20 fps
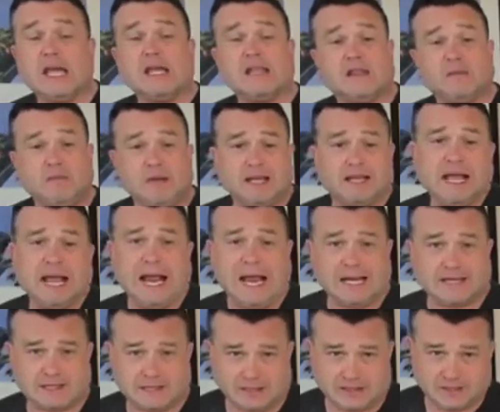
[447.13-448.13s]
The big
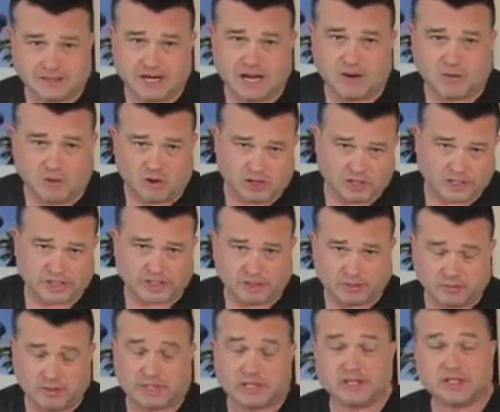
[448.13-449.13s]
hassle is not washing
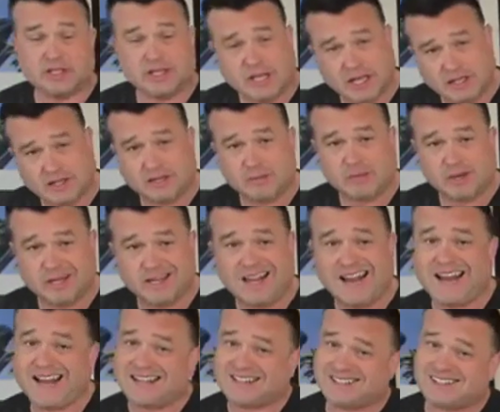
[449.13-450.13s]
them in the sink. The big
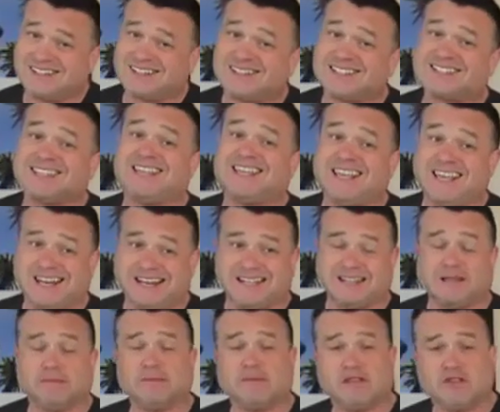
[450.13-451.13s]
hassle is getting
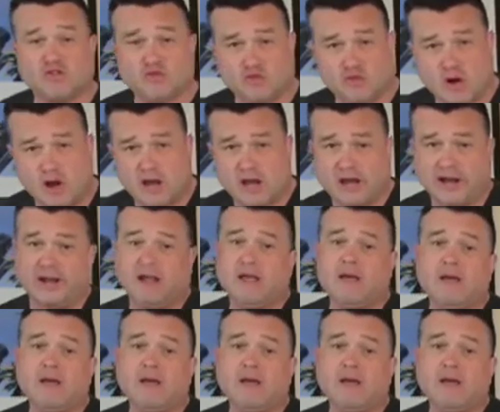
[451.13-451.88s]
them to dry.